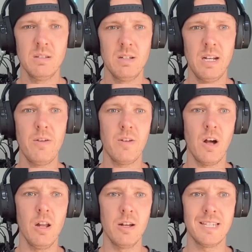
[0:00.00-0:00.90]
I know they've got
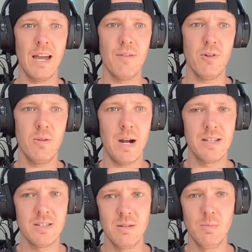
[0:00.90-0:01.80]
a lot to get through,
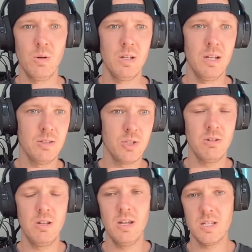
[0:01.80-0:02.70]
practice in the morning,
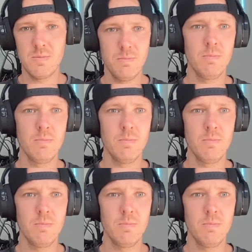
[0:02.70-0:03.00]
juniors.